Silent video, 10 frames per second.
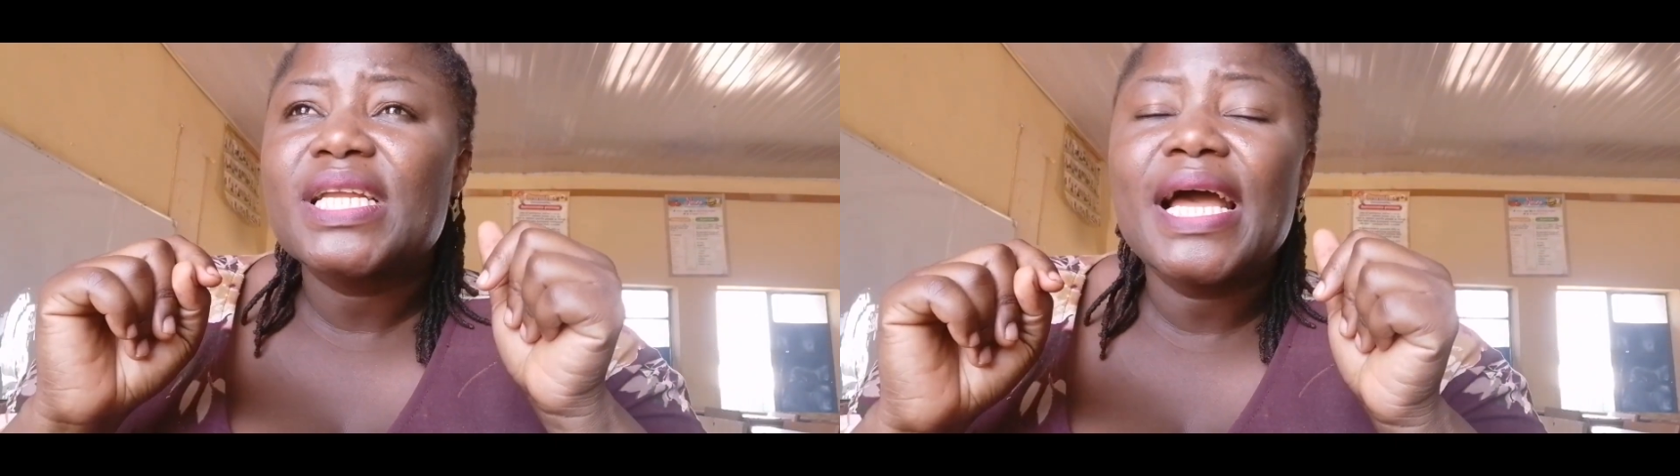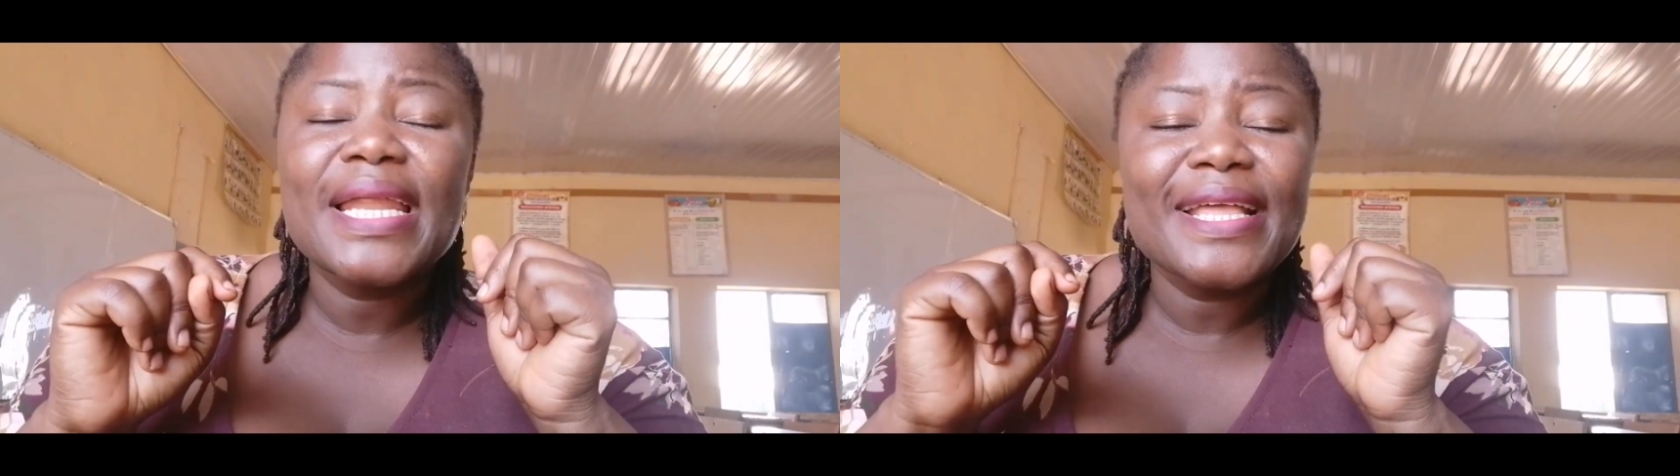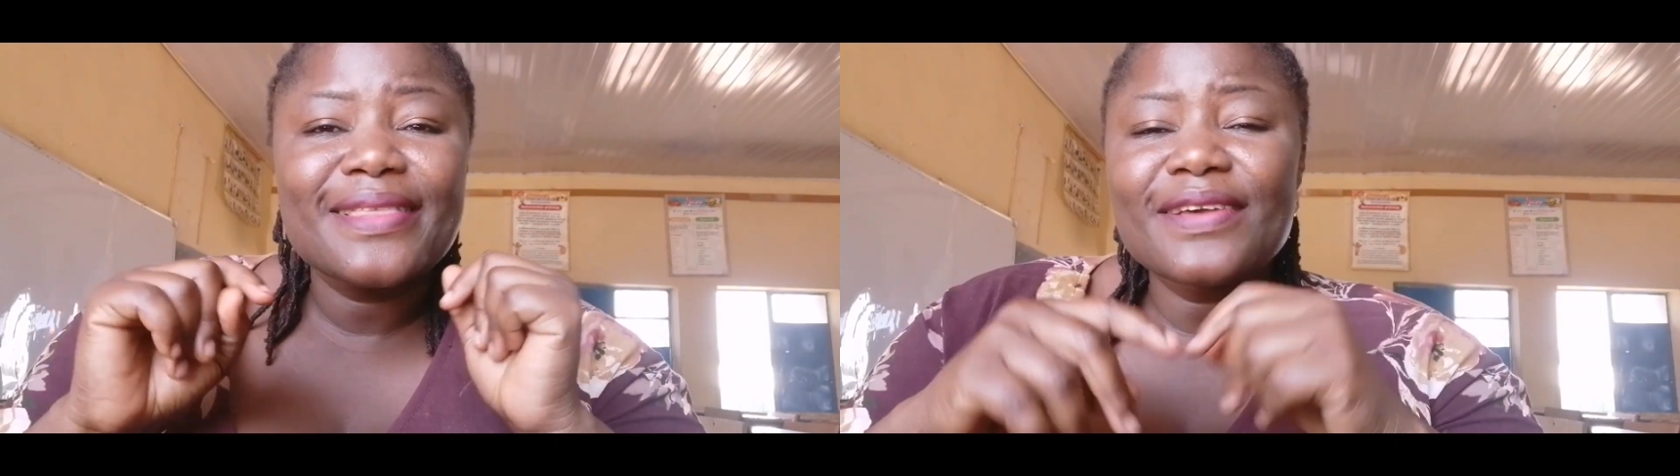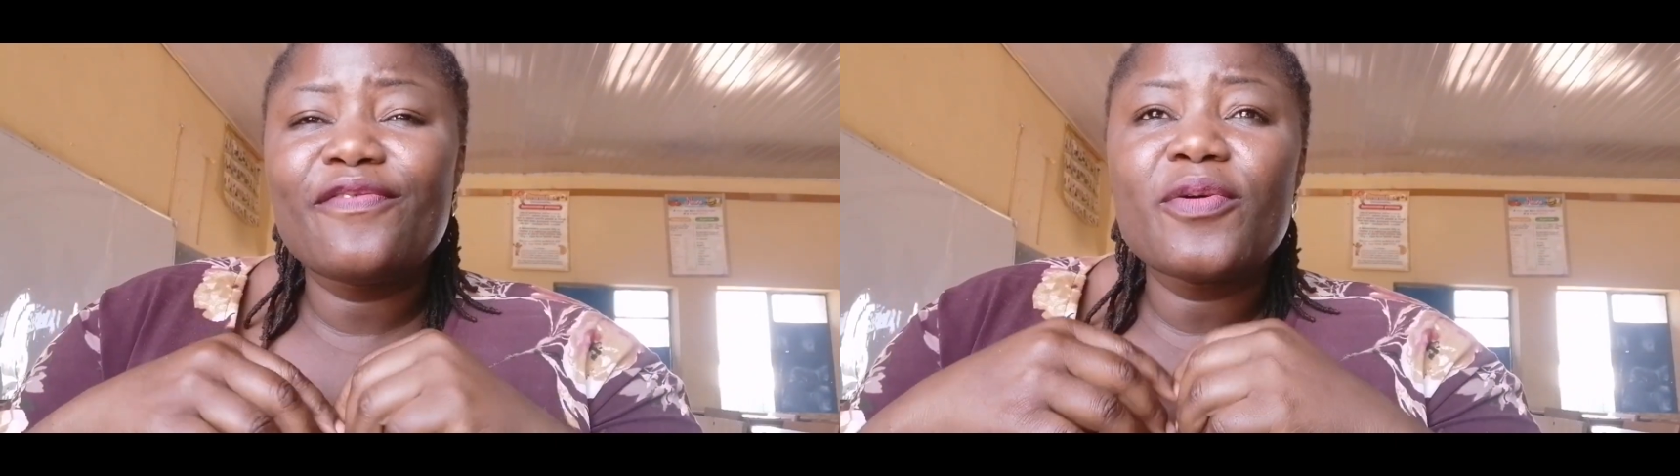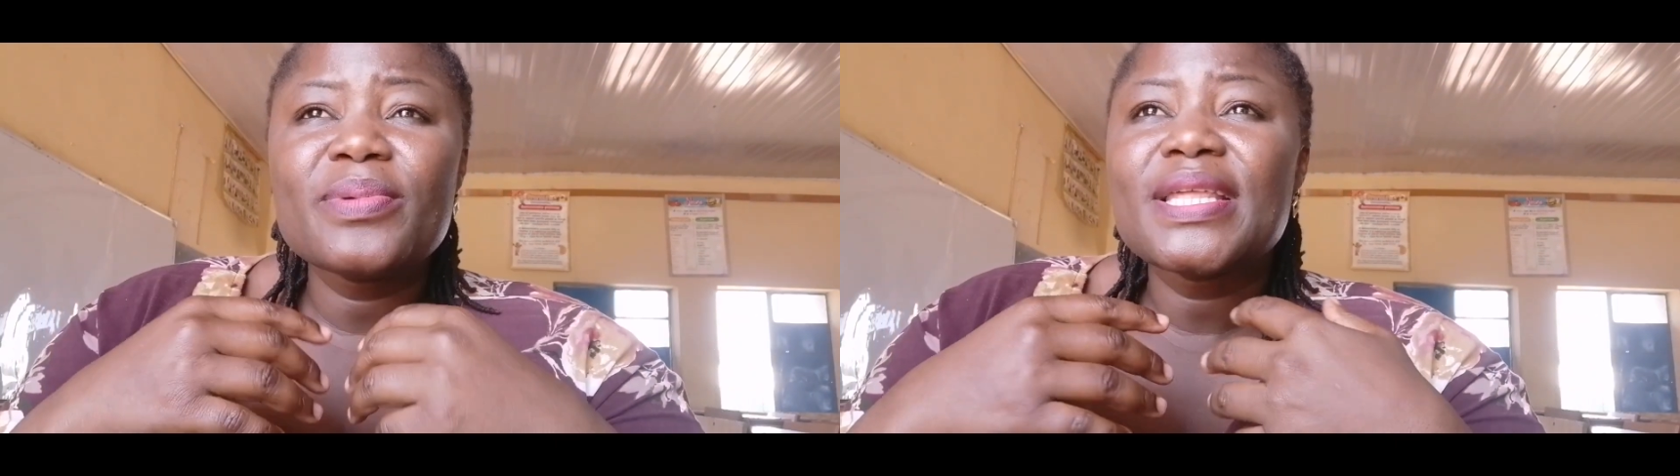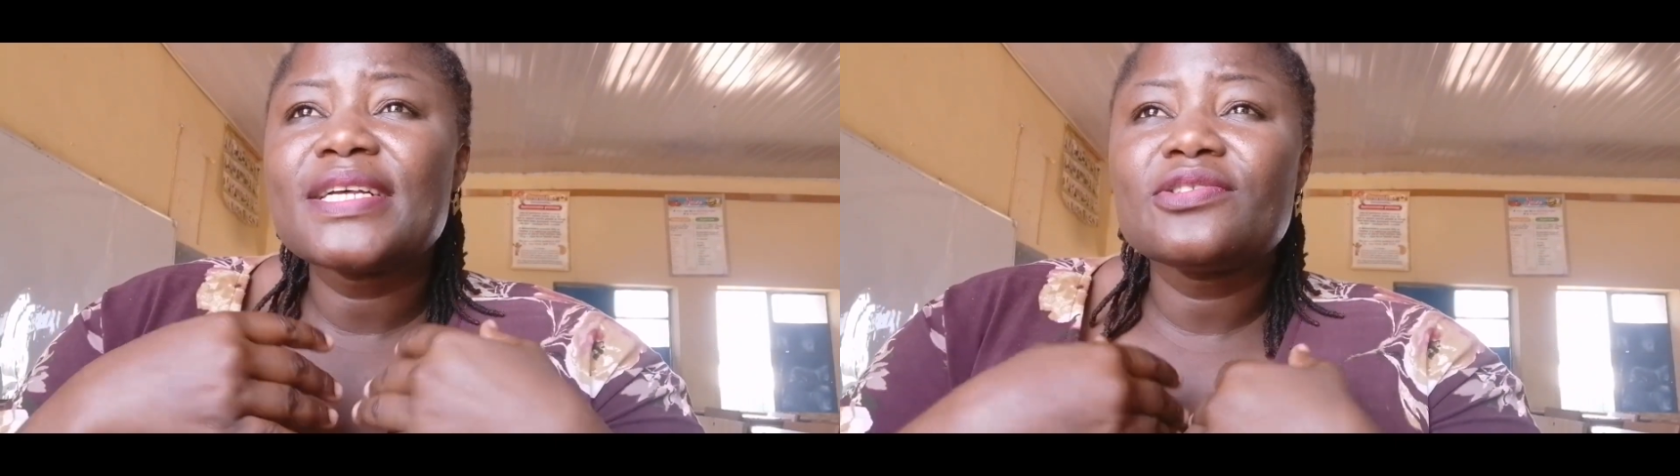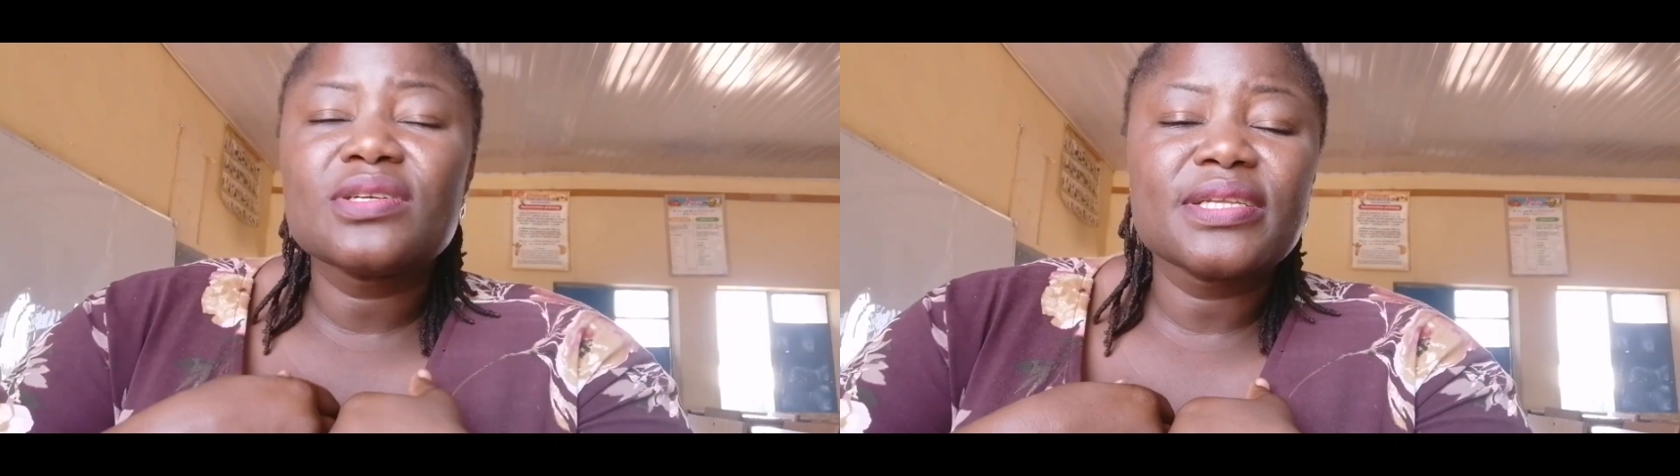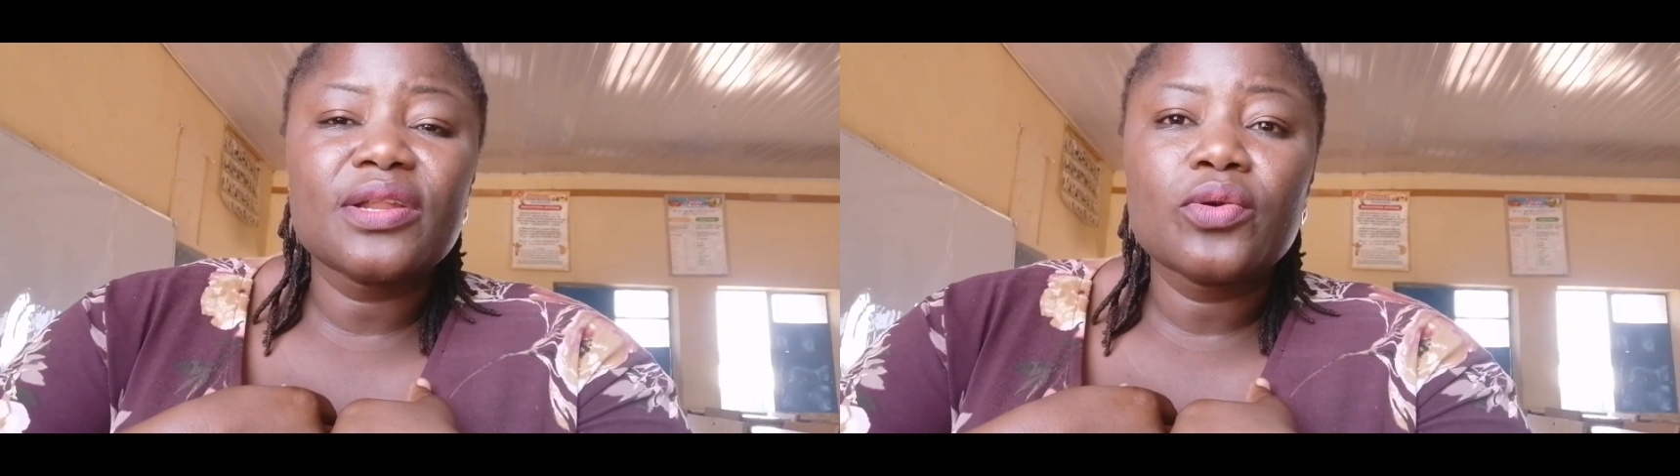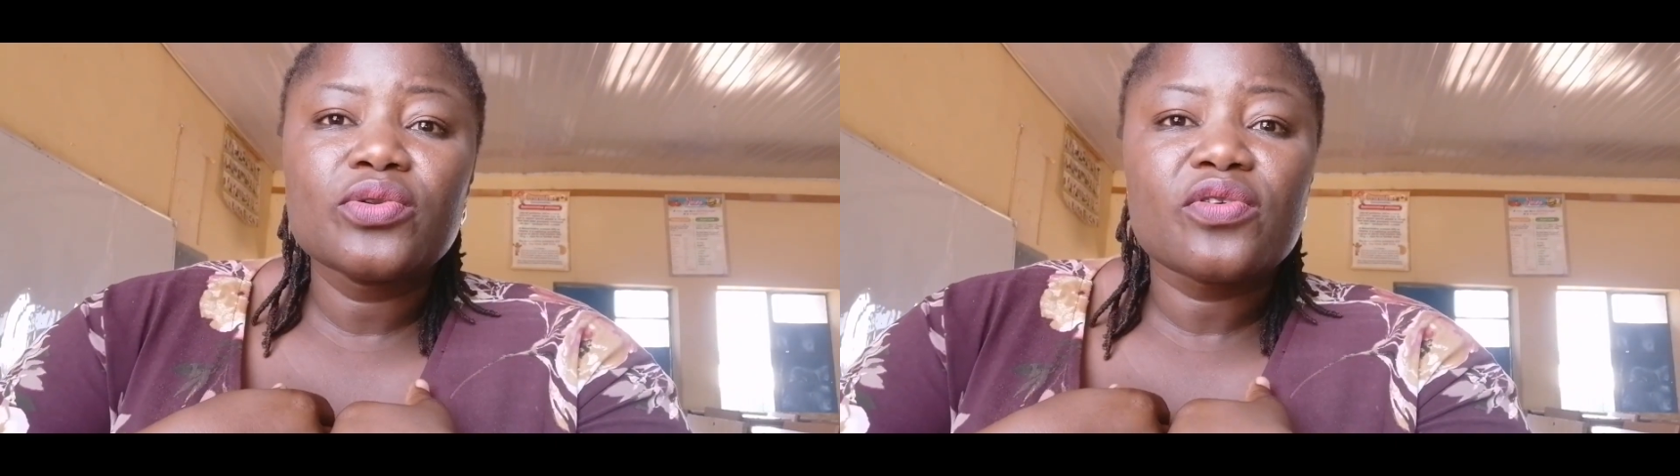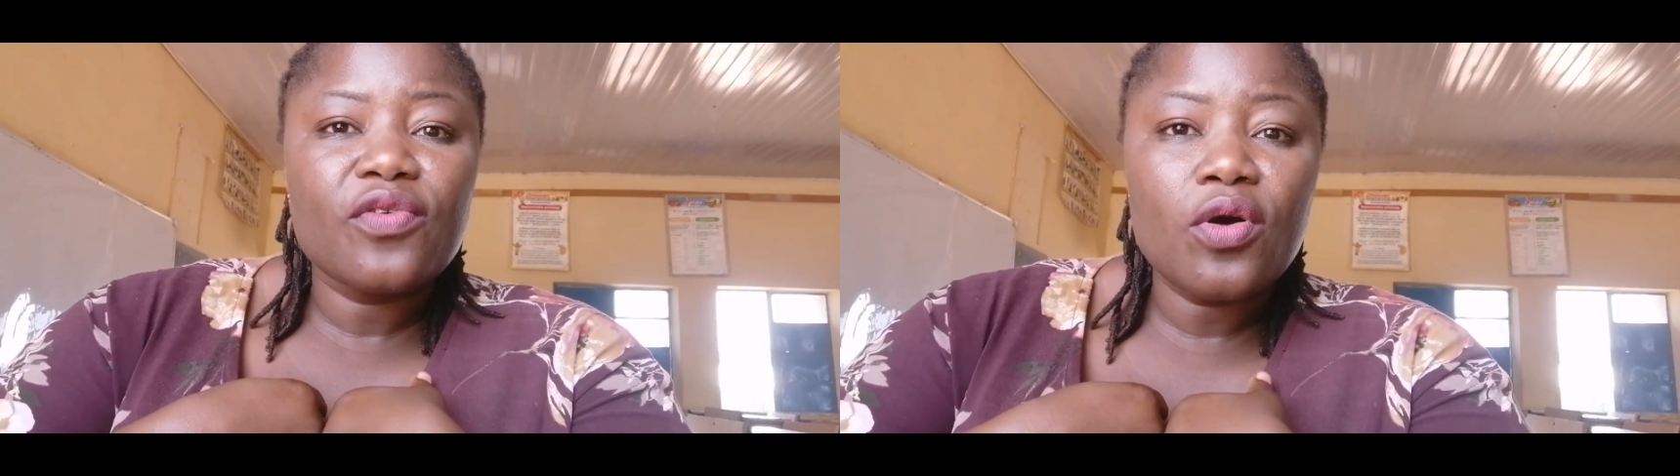And I think for me, that's just a load of